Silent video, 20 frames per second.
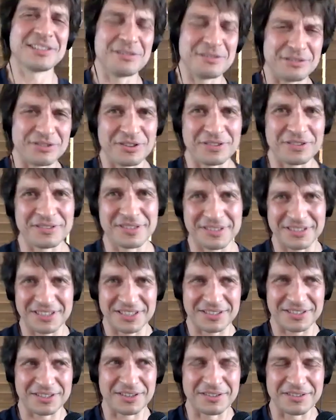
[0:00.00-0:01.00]
you no
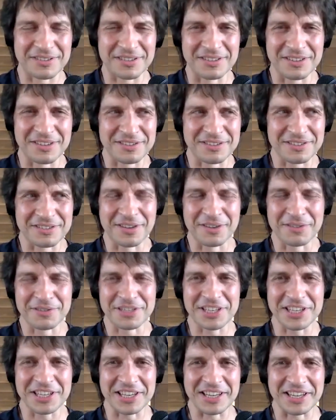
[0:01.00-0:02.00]

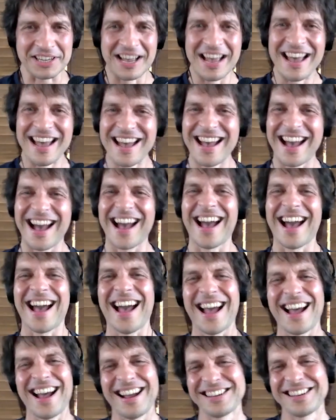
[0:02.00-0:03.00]
cheating.
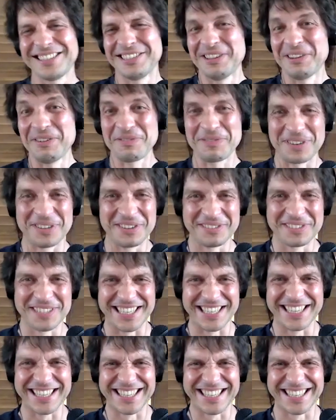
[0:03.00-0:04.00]
no
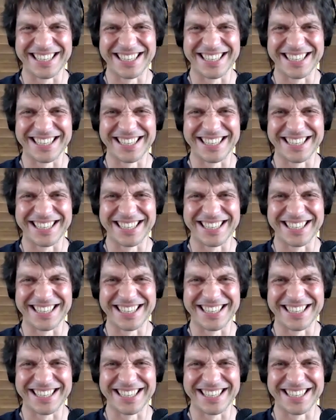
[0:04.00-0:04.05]
cheating.